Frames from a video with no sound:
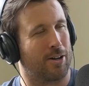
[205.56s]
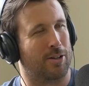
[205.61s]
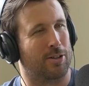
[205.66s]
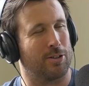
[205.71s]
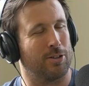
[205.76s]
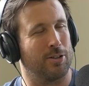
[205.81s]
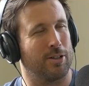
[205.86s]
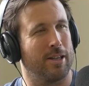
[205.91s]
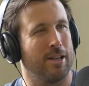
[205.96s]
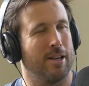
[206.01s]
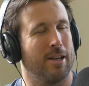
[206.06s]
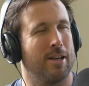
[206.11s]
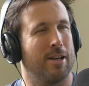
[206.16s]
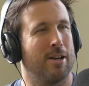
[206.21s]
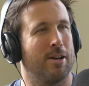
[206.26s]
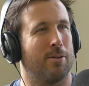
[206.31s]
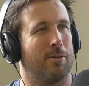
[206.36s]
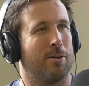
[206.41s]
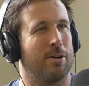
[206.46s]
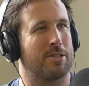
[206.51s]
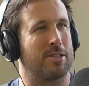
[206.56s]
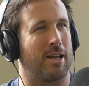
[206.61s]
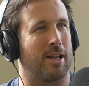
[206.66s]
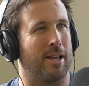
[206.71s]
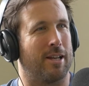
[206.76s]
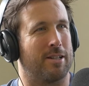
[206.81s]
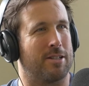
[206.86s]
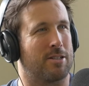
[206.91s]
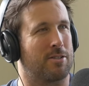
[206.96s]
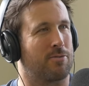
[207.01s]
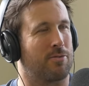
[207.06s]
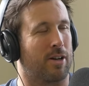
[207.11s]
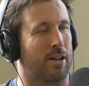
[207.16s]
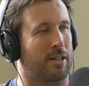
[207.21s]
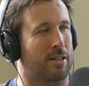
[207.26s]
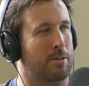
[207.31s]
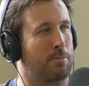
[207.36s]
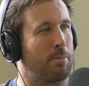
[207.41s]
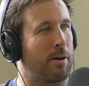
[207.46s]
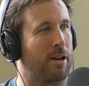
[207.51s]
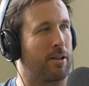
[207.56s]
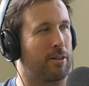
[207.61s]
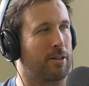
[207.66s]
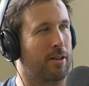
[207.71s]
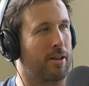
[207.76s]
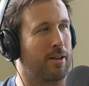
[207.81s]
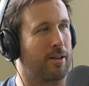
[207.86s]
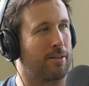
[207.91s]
hock a loogie. We say, yeah, just bat on